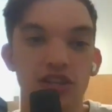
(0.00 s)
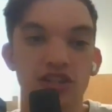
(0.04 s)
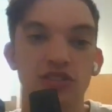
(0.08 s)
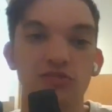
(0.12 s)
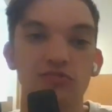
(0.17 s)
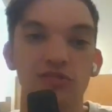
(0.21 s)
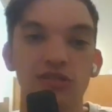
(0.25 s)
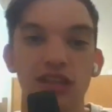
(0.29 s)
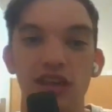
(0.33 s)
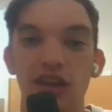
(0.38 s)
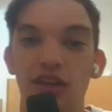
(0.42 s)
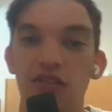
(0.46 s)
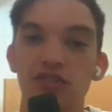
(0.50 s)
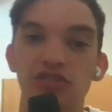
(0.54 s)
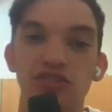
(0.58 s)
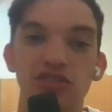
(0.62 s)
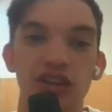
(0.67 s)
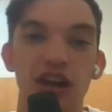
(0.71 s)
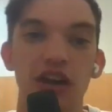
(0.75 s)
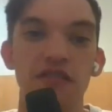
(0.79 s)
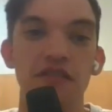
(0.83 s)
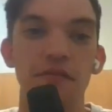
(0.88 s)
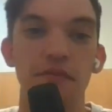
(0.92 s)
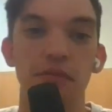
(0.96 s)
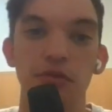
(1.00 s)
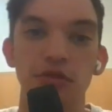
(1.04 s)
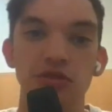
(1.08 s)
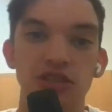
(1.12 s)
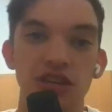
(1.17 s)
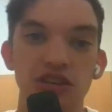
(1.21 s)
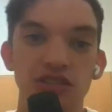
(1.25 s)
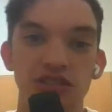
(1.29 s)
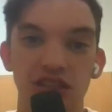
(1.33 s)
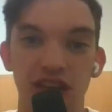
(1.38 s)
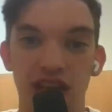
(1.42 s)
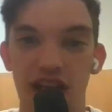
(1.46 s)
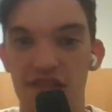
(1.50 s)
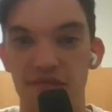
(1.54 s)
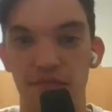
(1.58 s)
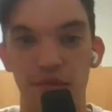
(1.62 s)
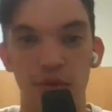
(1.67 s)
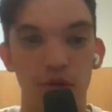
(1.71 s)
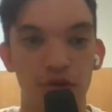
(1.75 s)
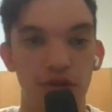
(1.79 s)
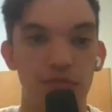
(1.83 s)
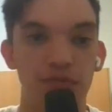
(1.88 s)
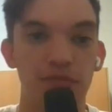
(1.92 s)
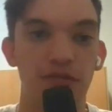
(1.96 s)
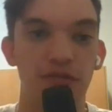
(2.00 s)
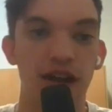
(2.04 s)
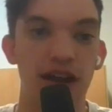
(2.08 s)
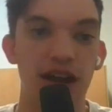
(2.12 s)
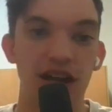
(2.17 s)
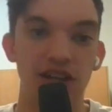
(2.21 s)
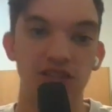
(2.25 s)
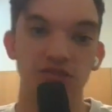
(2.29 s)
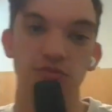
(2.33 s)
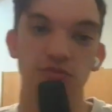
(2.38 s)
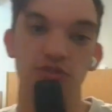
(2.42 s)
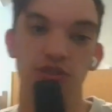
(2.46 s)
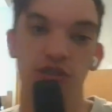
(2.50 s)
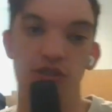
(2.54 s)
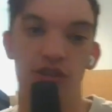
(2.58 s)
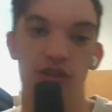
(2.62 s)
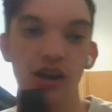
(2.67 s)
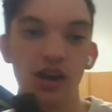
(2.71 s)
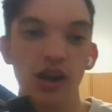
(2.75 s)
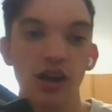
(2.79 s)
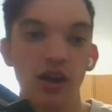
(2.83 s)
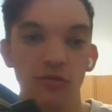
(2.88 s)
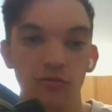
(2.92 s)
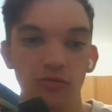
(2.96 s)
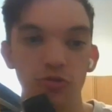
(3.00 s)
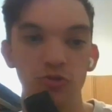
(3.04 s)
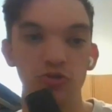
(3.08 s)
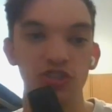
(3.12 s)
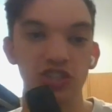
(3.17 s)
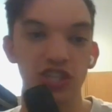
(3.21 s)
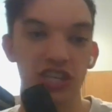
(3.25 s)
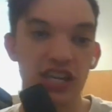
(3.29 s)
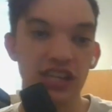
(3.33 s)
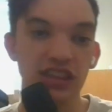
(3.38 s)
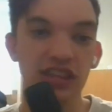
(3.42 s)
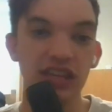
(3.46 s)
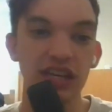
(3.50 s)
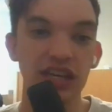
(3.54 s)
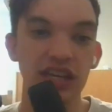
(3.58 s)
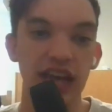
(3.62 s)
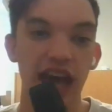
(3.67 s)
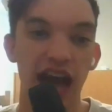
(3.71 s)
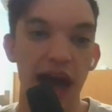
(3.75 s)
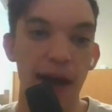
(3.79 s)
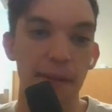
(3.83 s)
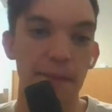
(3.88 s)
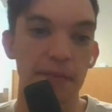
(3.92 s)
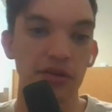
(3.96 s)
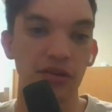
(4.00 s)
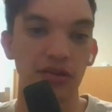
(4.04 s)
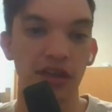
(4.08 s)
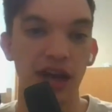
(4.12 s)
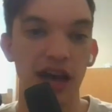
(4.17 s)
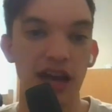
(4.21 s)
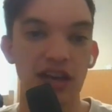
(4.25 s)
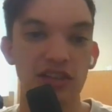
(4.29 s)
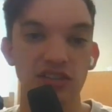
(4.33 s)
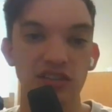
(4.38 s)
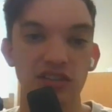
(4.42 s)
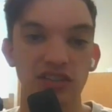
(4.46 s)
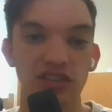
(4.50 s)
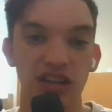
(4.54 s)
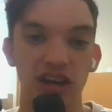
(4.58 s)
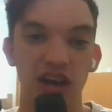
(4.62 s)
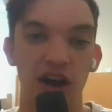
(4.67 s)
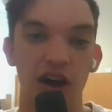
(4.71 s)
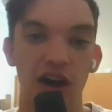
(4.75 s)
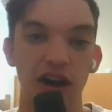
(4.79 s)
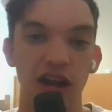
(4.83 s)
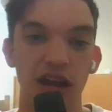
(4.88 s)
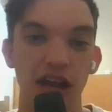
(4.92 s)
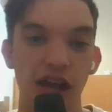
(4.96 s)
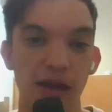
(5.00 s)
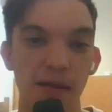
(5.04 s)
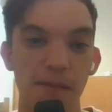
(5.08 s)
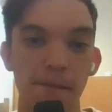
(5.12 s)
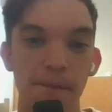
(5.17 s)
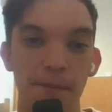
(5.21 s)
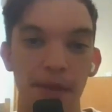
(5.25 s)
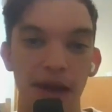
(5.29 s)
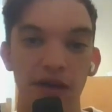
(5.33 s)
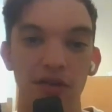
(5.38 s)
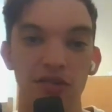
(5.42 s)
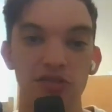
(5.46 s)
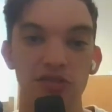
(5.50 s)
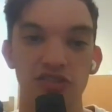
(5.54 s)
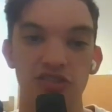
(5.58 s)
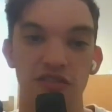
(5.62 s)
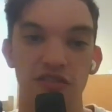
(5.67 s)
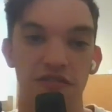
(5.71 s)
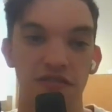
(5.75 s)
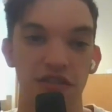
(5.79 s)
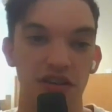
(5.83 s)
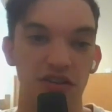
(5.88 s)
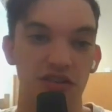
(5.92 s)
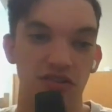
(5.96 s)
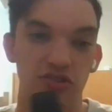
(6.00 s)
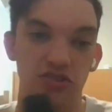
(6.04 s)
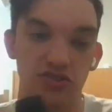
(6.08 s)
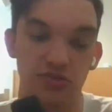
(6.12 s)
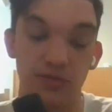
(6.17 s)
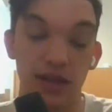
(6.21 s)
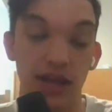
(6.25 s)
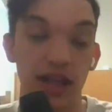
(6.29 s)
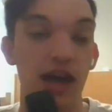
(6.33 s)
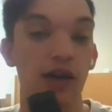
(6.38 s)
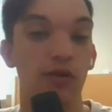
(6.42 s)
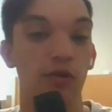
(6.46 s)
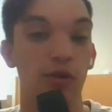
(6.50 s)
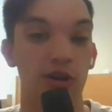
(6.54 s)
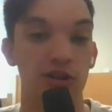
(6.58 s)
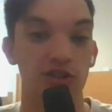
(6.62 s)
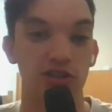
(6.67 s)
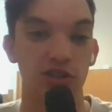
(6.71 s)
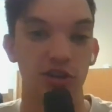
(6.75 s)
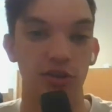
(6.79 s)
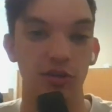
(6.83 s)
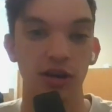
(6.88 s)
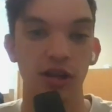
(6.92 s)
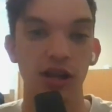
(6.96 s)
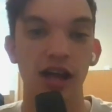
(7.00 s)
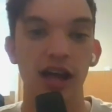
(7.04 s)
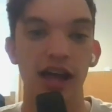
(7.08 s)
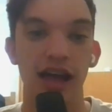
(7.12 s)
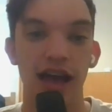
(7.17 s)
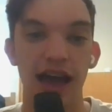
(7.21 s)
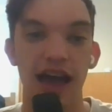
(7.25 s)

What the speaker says: This is what the other scout report says, because I have both of them right next to each other. Routinely capitalizes on imbalanced defenders. Yeah, that works too.